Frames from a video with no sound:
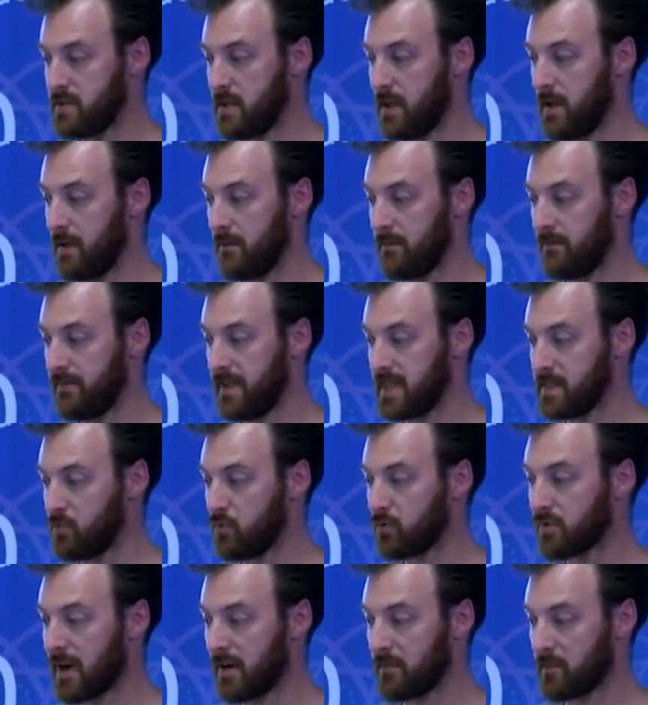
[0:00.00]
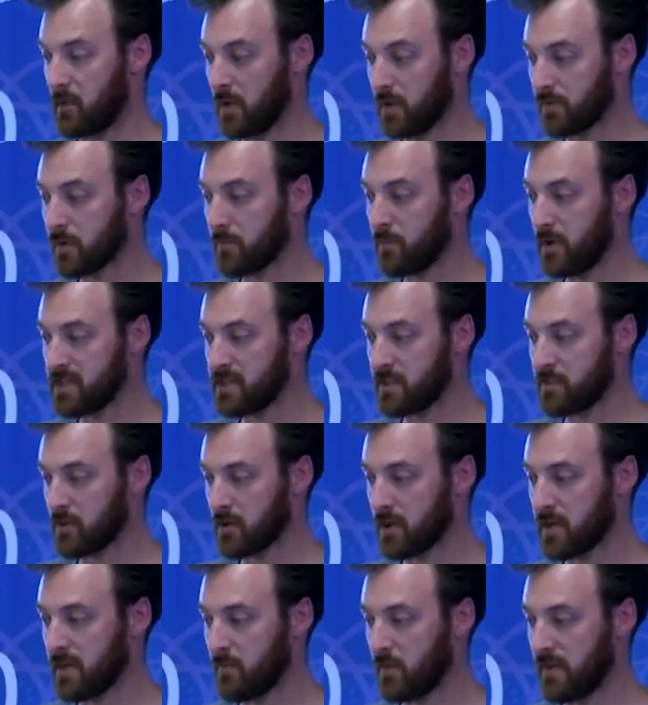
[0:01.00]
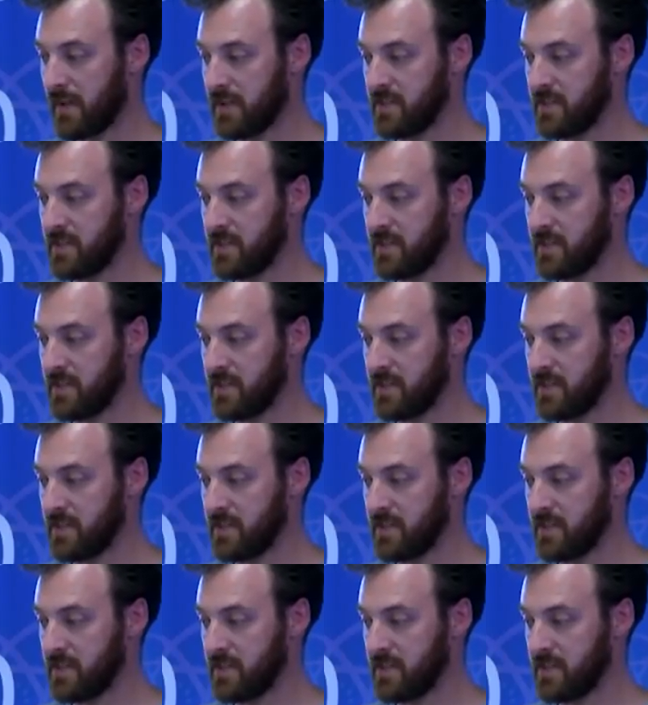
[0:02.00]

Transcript: the Facebook GraphQL repository with